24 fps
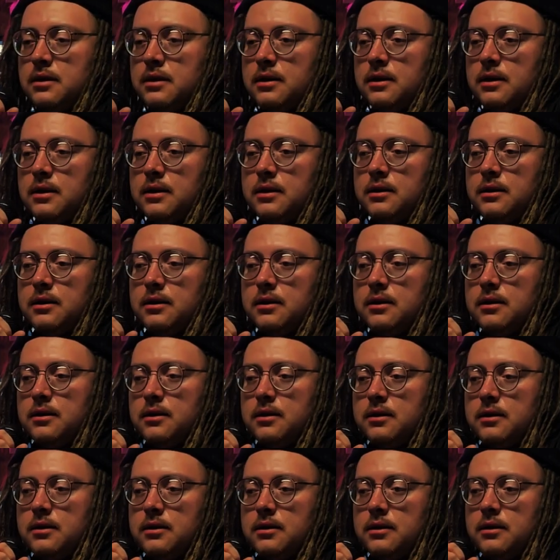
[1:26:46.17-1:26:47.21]
And
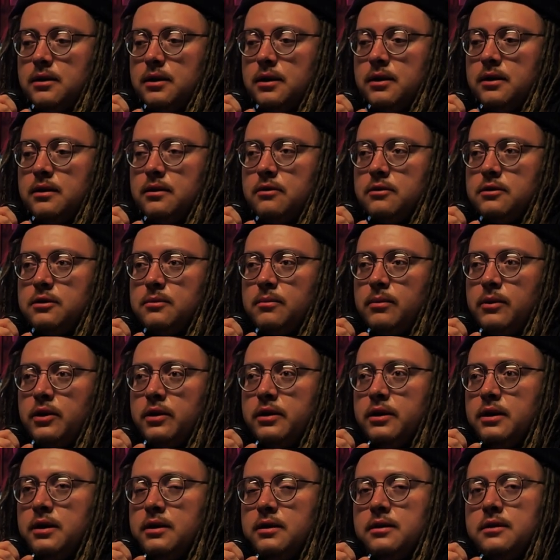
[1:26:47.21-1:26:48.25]
yeah, that was about
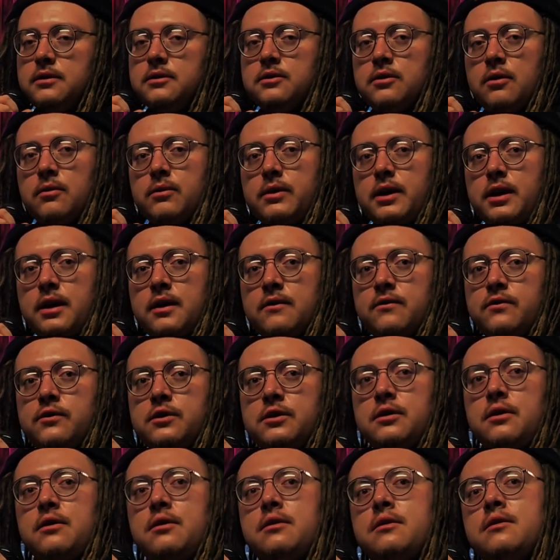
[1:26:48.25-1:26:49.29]
it. That's all we had for
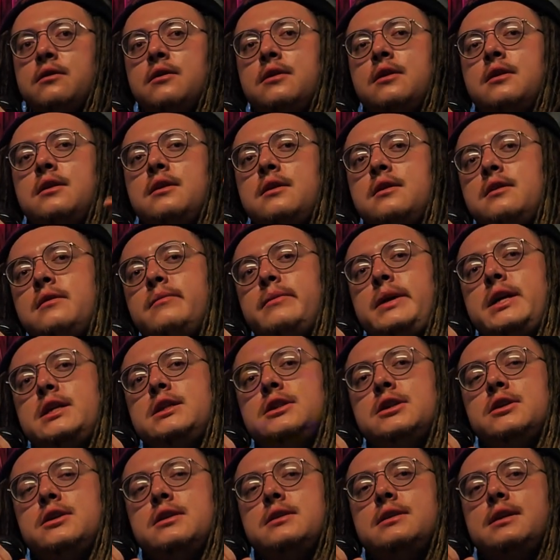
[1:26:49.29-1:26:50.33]
y'all. Make sure
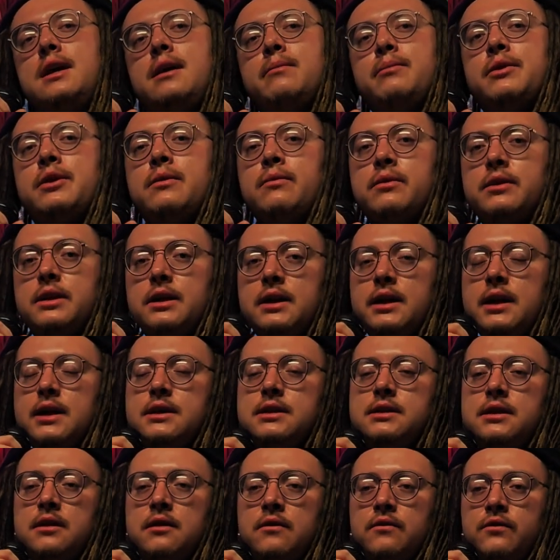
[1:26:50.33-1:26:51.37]
to tap in with the next
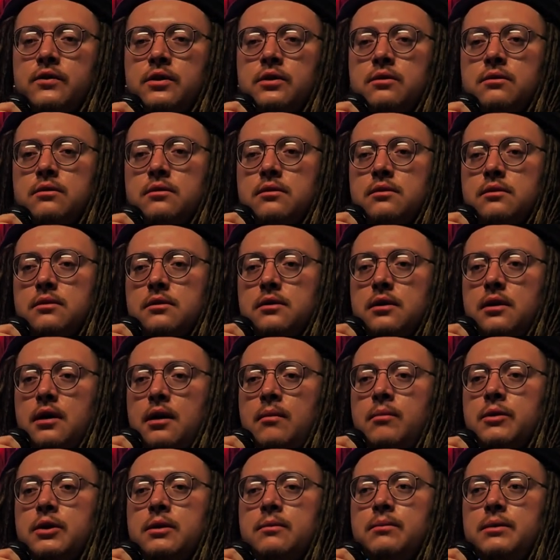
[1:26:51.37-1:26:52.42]
interview. I'm
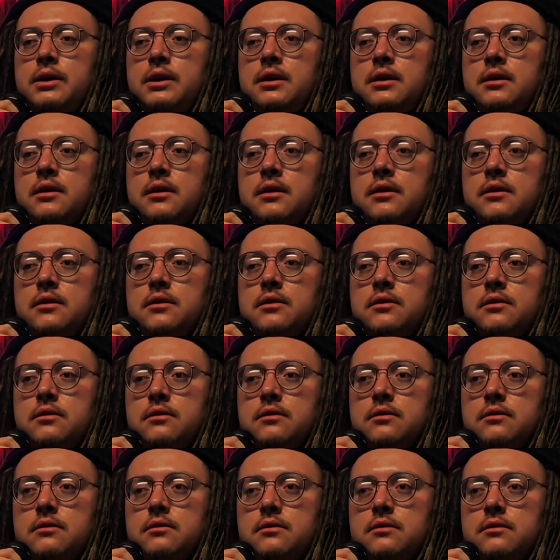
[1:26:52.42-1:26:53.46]
gonna be there
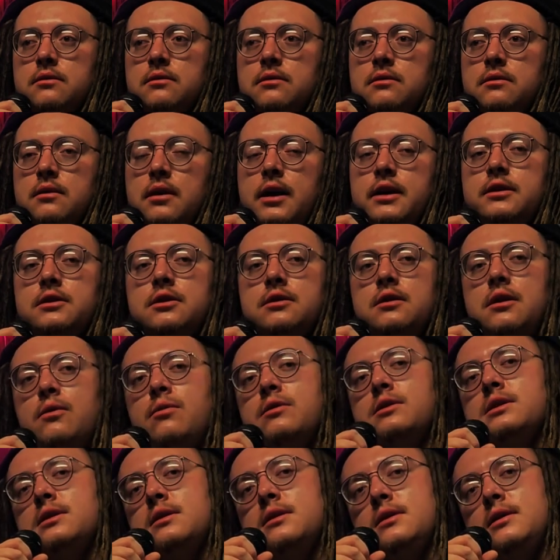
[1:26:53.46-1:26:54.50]
was
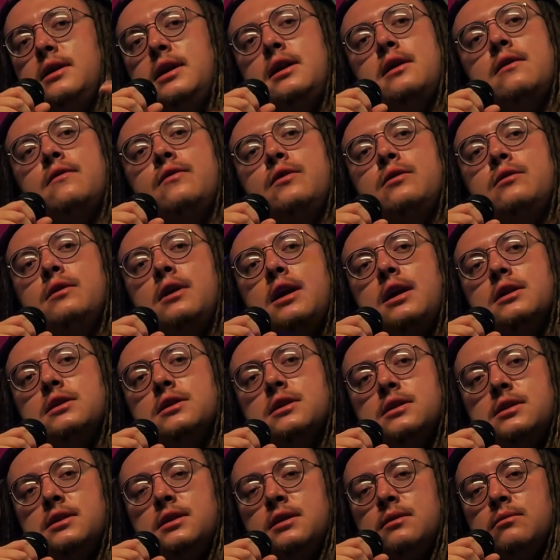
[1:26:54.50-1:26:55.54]
a interview that I
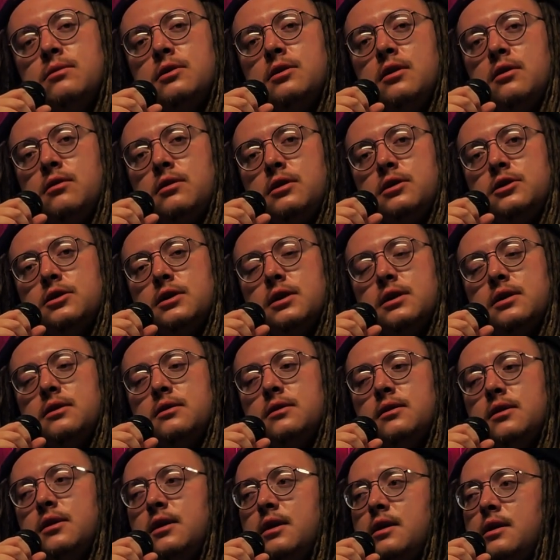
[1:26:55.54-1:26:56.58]
just did with Lodi Trail.
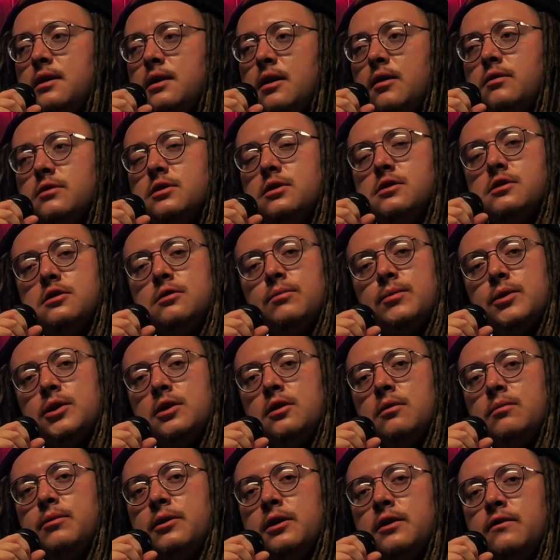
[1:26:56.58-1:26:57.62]
That was a super
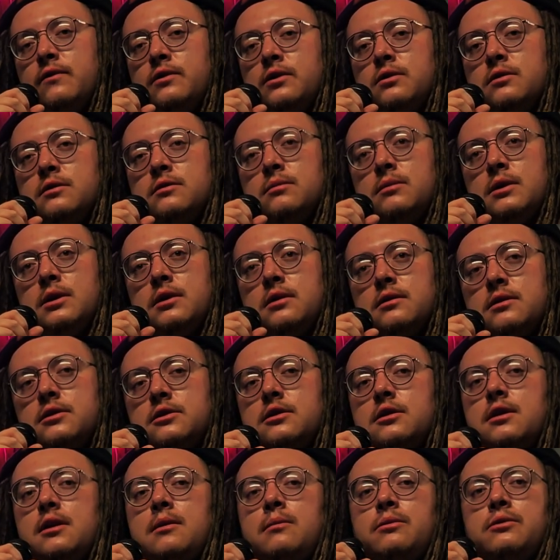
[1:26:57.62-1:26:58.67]
dope interview as well. There's a
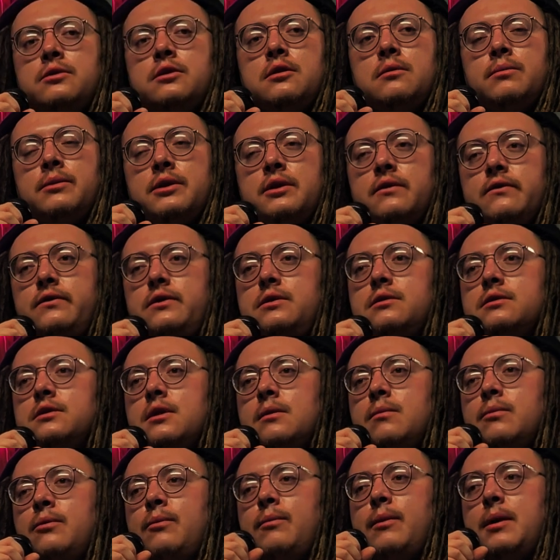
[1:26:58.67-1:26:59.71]
couple dope interviews
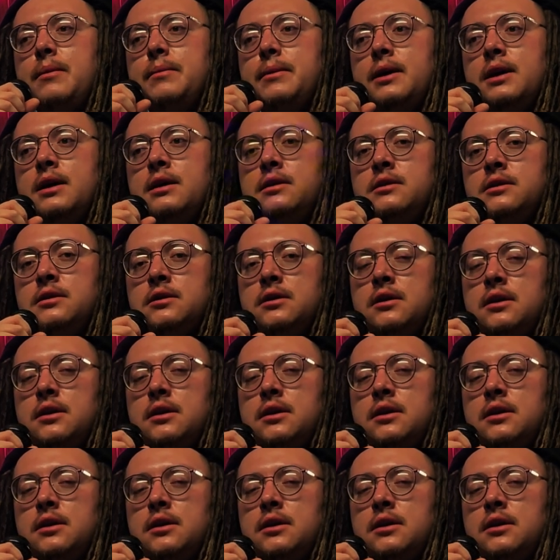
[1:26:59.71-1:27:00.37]
up on my page.